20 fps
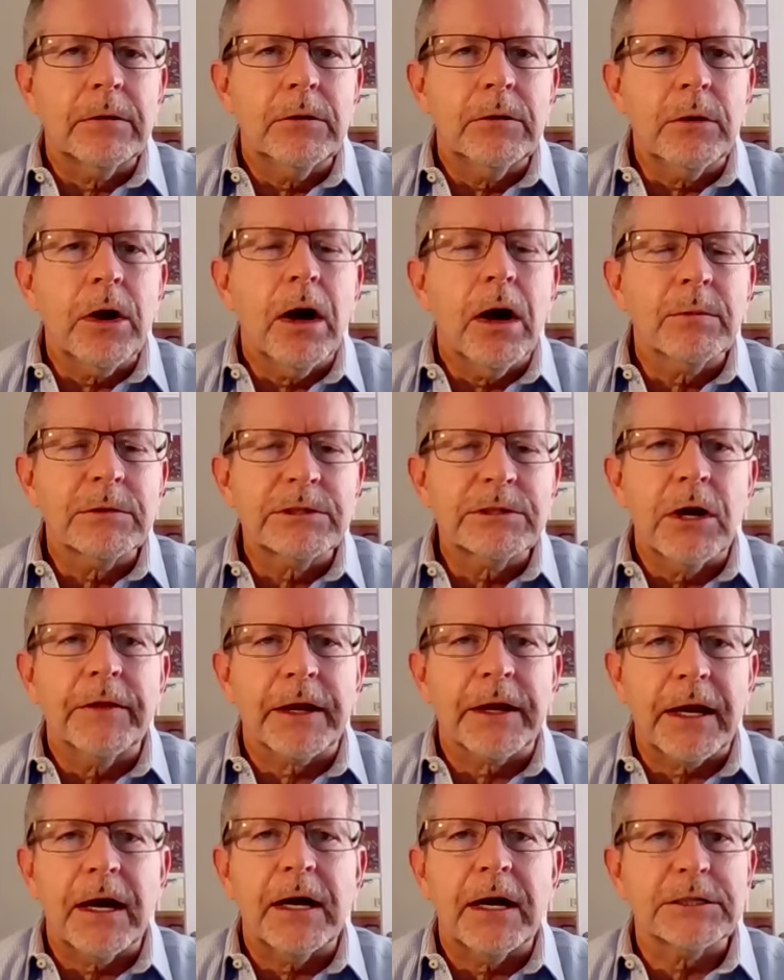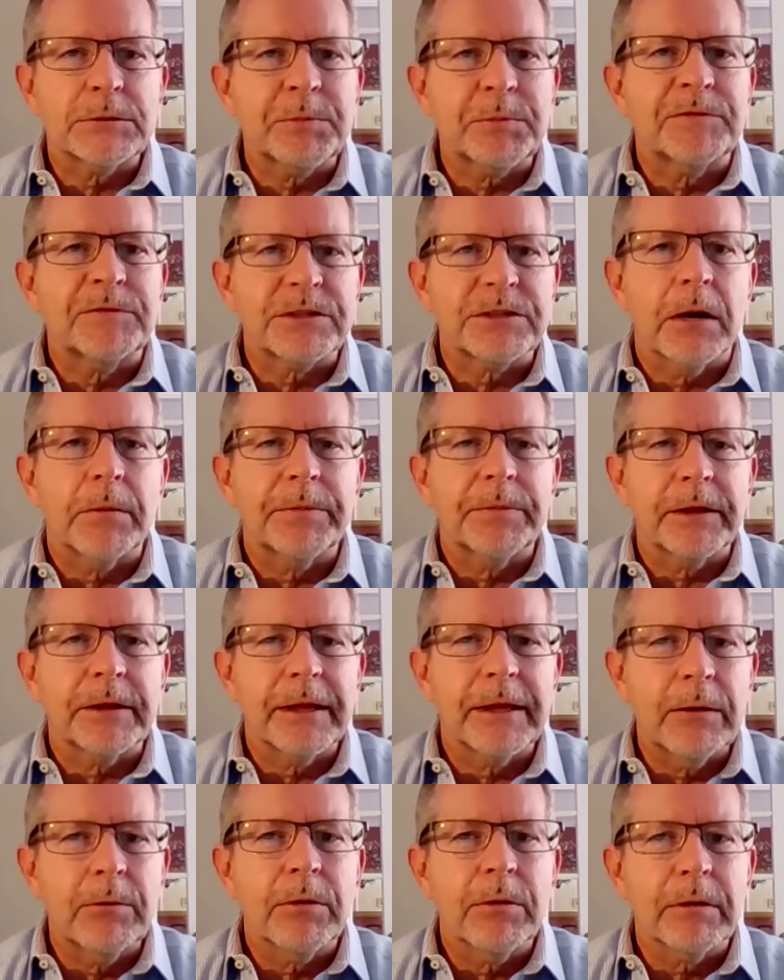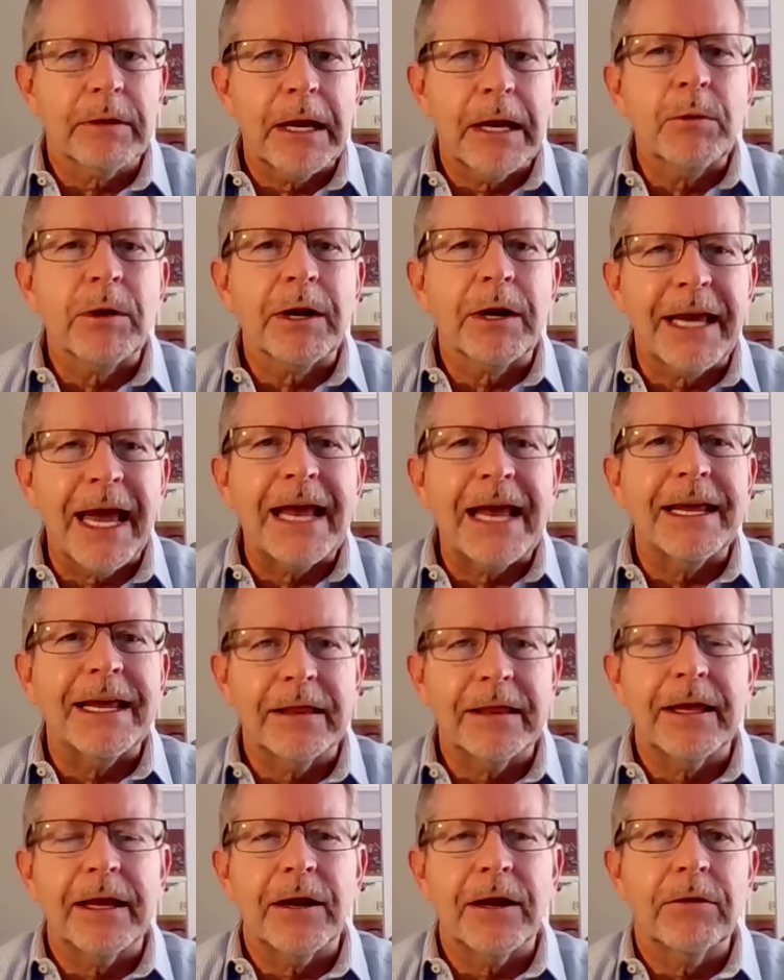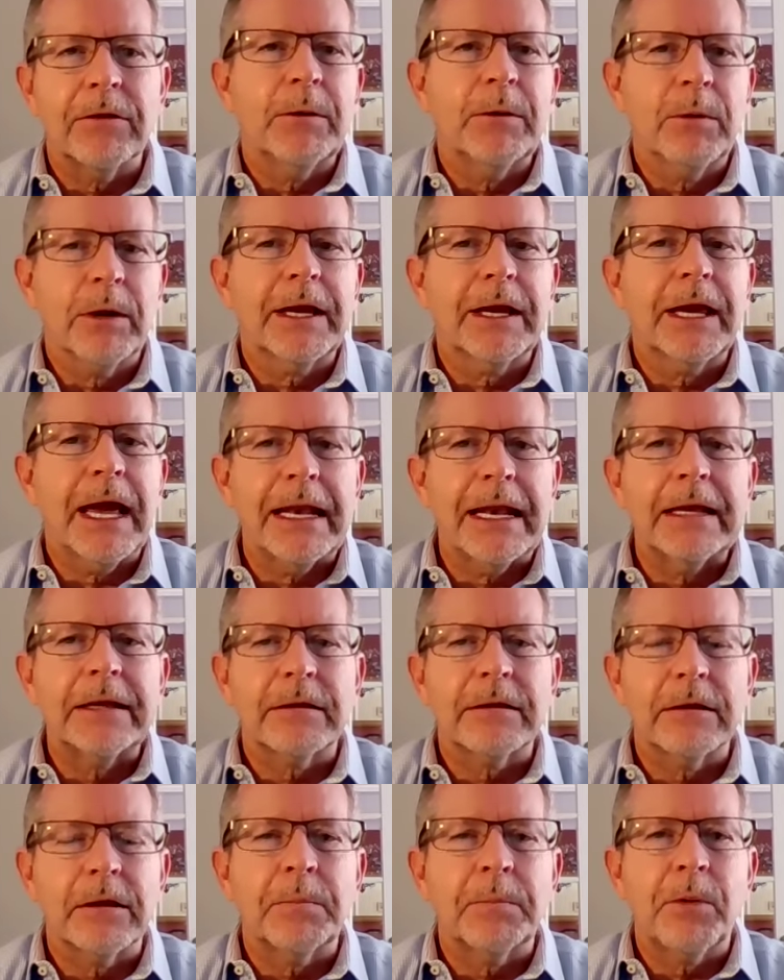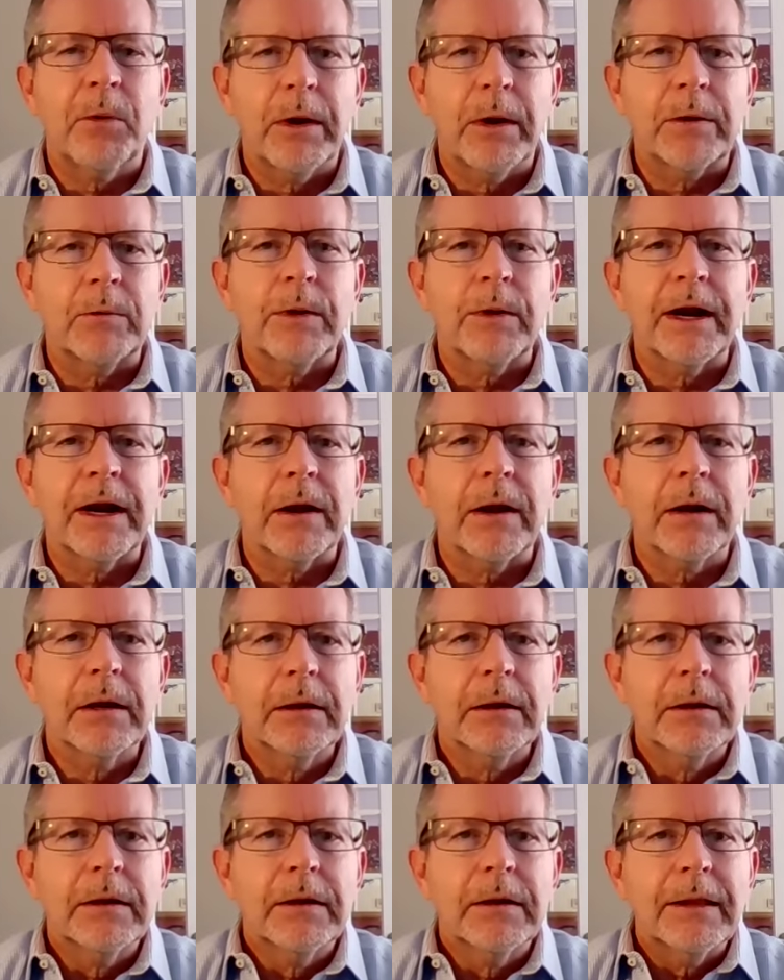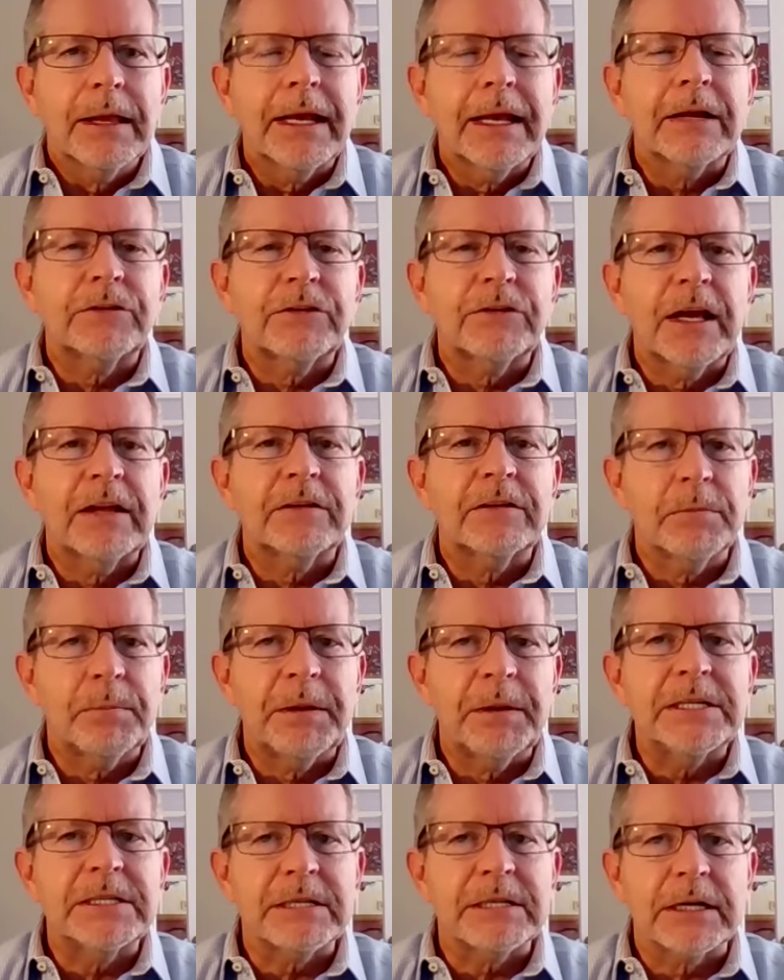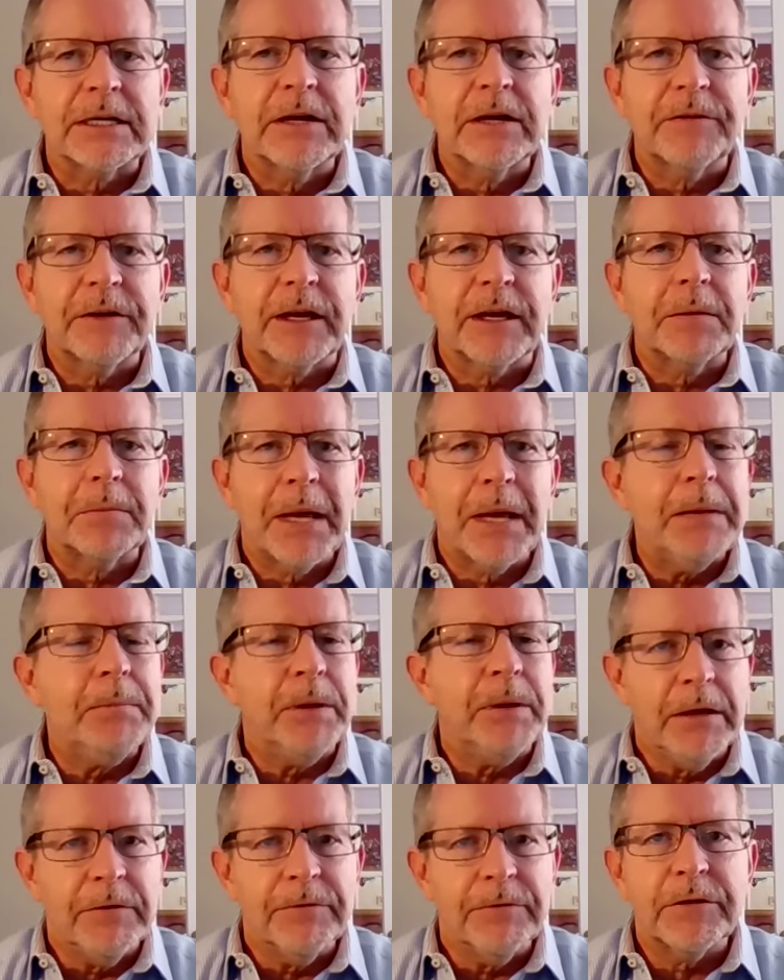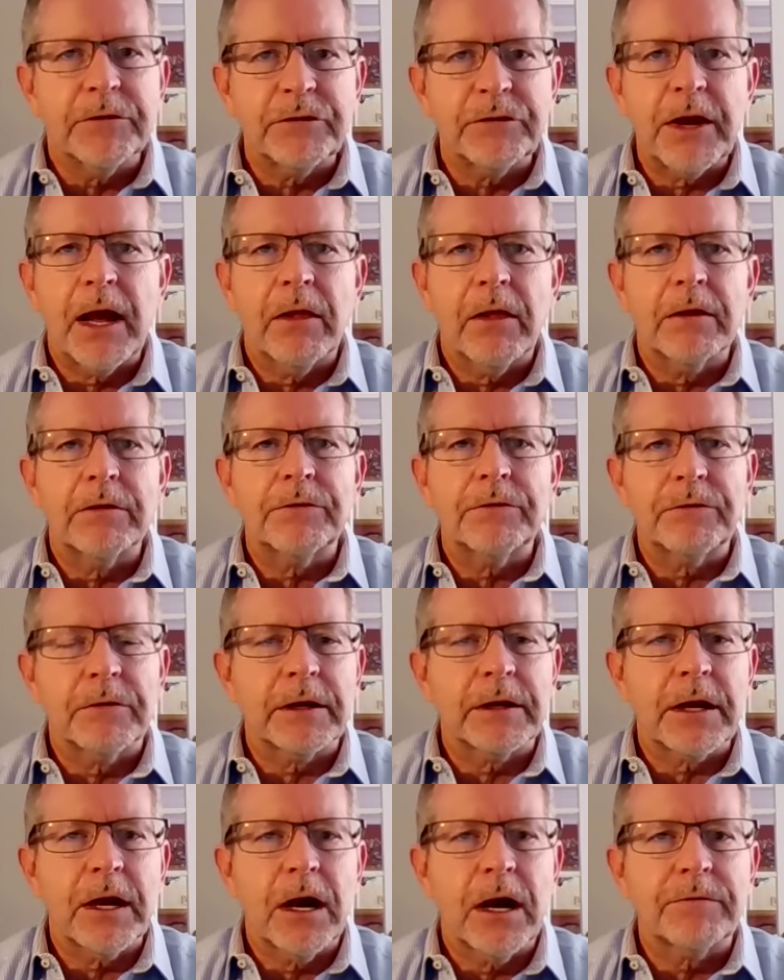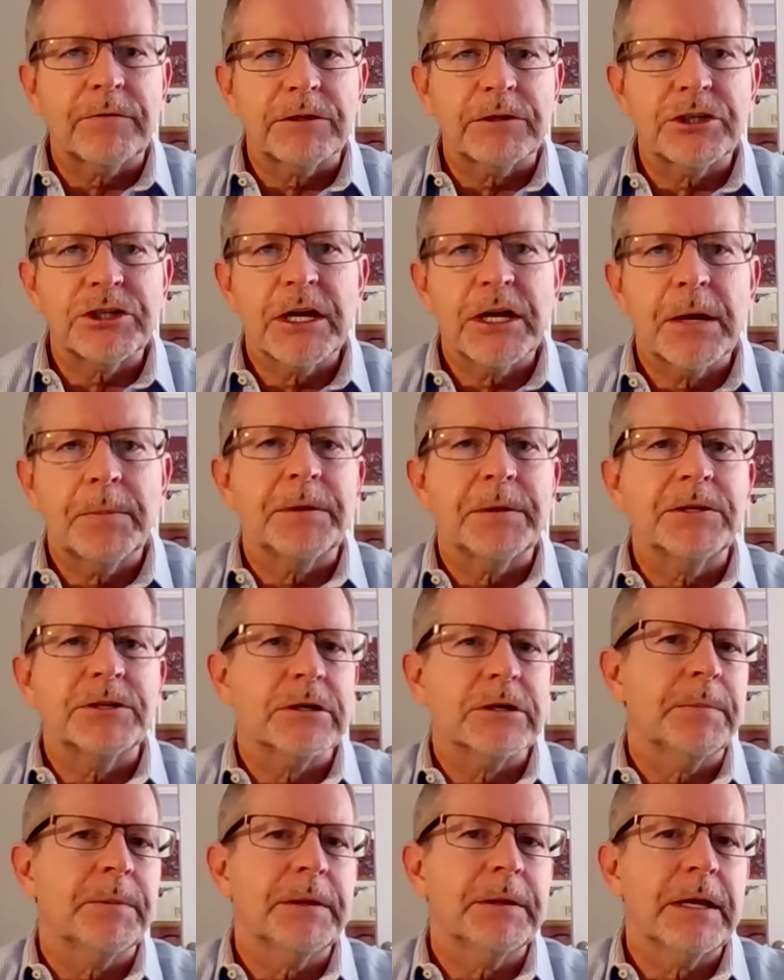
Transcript: UConn was on the cusp of something. They were they were getting there. They were getting to the point where they had a chance to be significant, maybe even challenge for the conference championship.